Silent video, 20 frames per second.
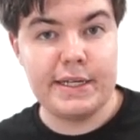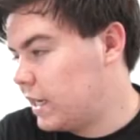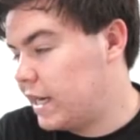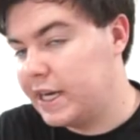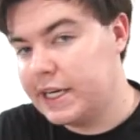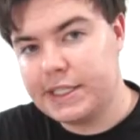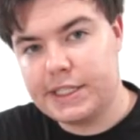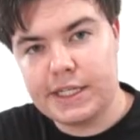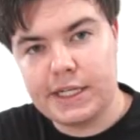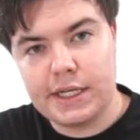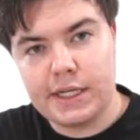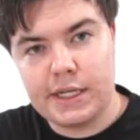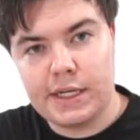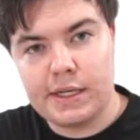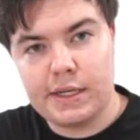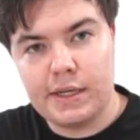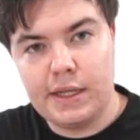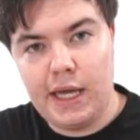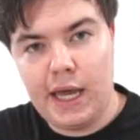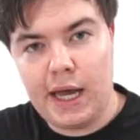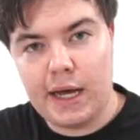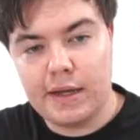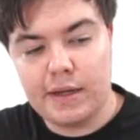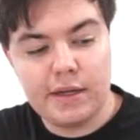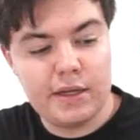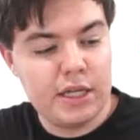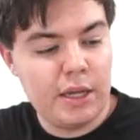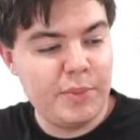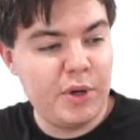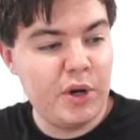And uh, yeah,
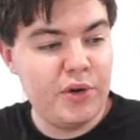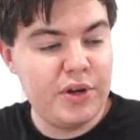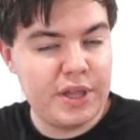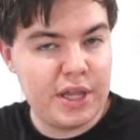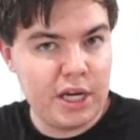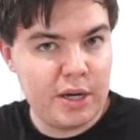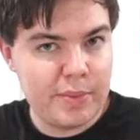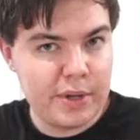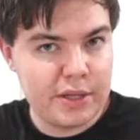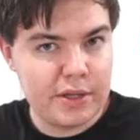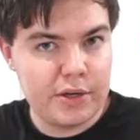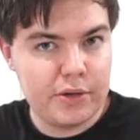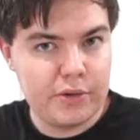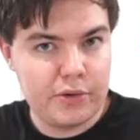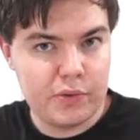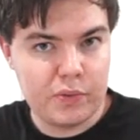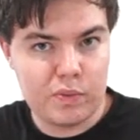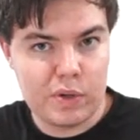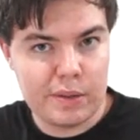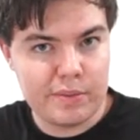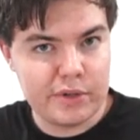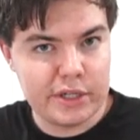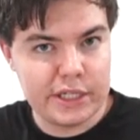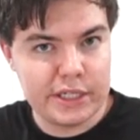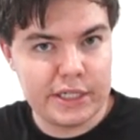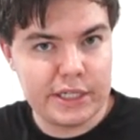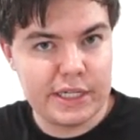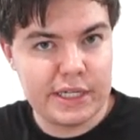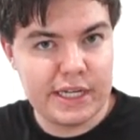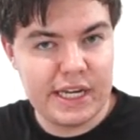let me know what you think about the new
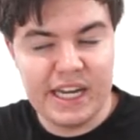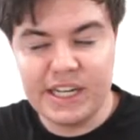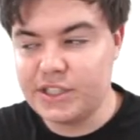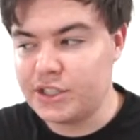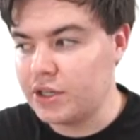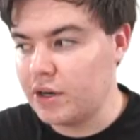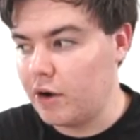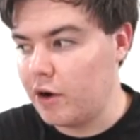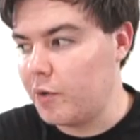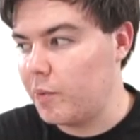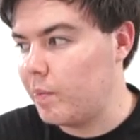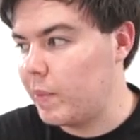RebelLUG intro,